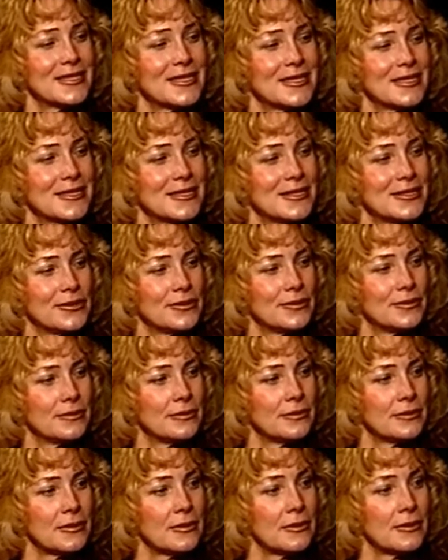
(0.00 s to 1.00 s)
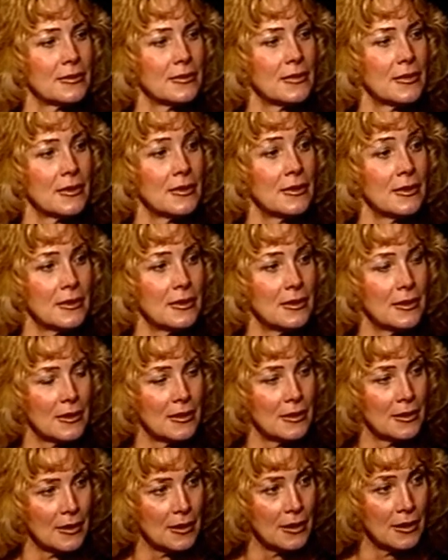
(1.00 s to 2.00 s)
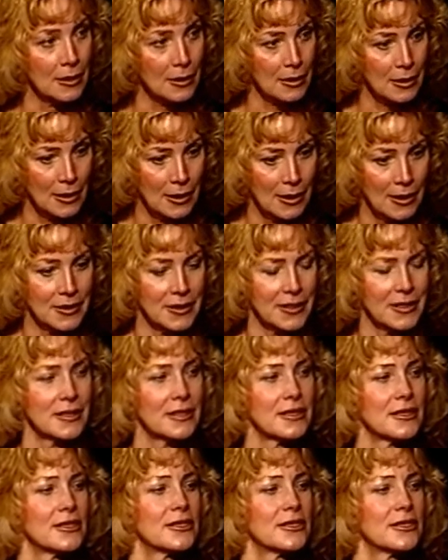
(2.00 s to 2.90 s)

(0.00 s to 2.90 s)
came in yesterday. You're spending a month with me. Yes.